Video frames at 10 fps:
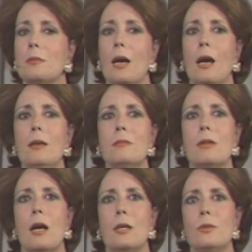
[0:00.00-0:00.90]

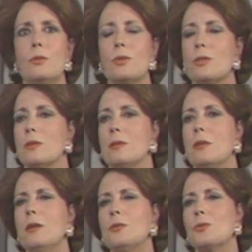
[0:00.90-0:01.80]
I used
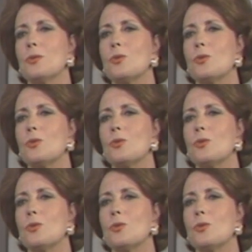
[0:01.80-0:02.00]
not to